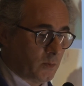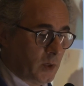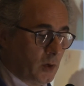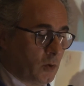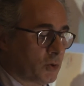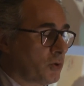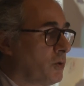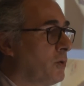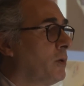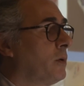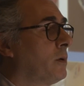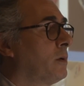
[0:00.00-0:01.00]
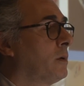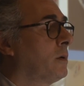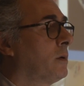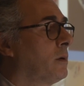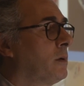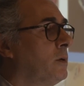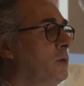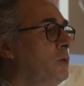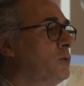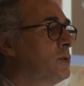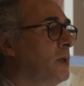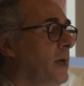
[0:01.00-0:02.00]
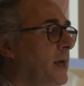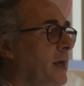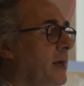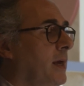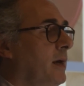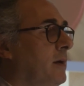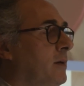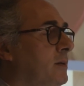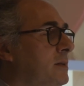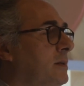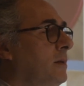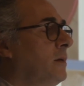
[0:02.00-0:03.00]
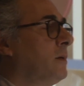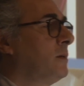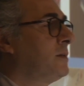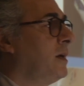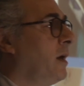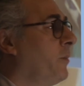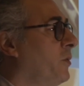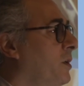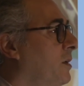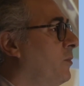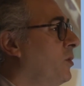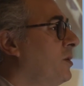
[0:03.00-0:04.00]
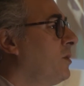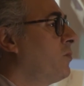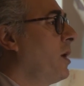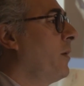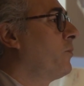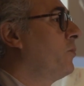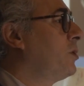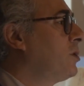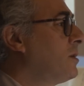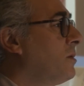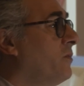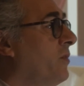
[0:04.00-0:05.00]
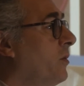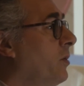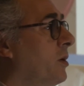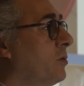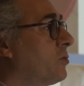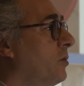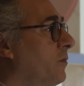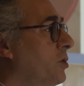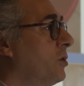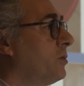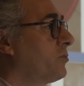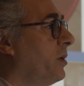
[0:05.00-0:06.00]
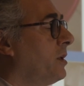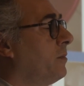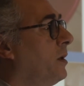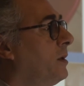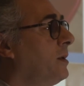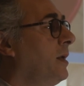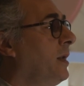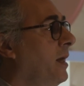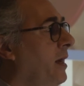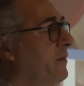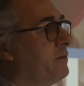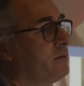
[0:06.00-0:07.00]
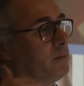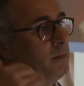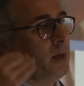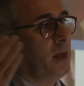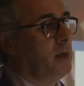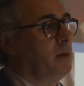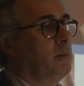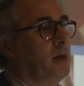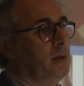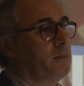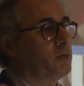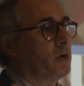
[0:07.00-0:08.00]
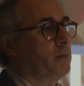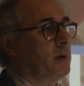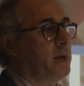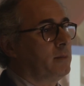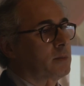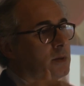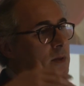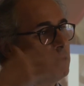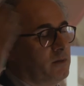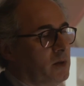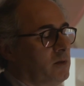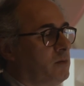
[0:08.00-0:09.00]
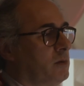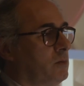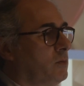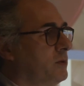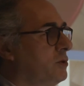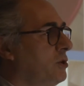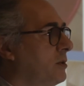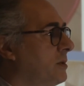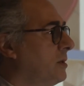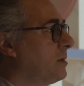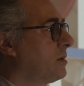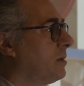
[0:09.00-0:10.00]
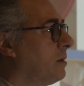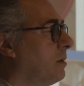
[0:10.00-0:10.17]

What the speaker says: We also use therapeutic body wrap, which is a very controversial treatment, and I have many, many problems even with justice